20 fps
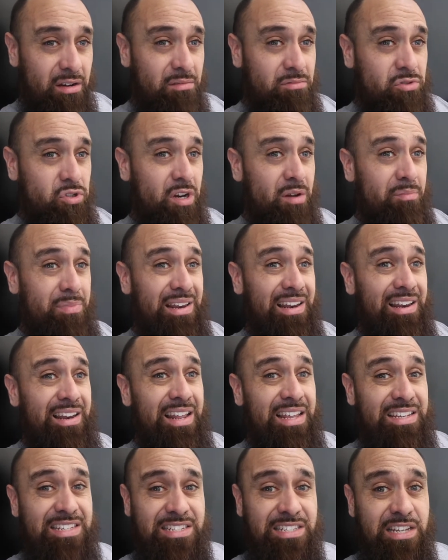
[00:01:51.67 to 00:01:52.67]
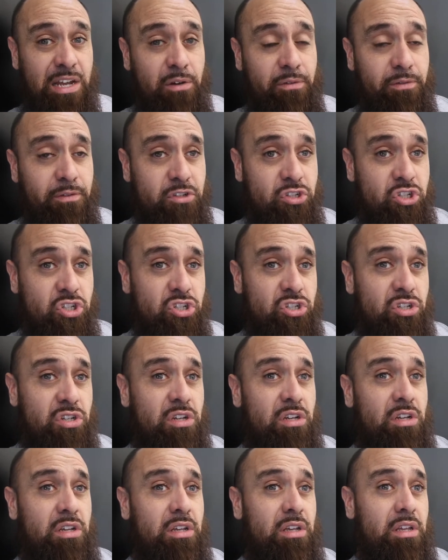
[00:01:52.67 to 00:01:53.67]
I'm trying to be less selfish,
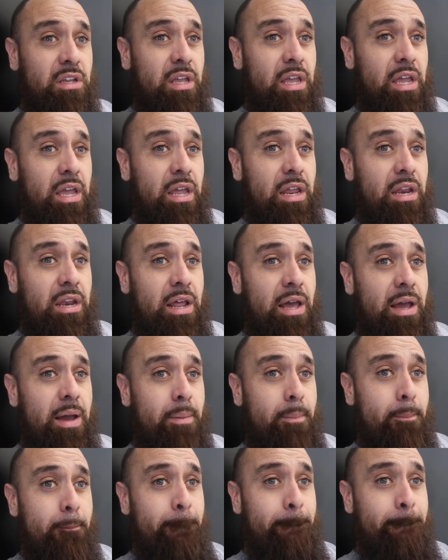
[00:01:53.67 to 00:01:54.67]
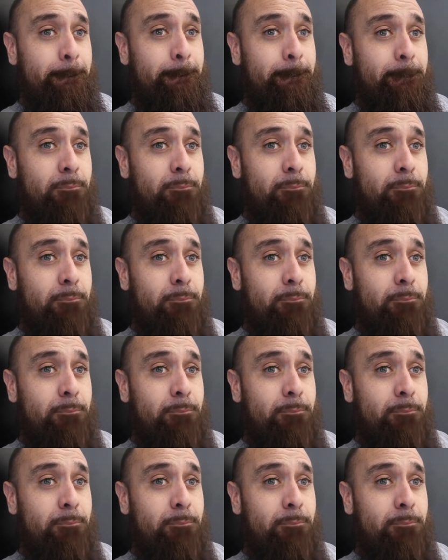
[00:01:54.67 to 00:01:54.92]
and um,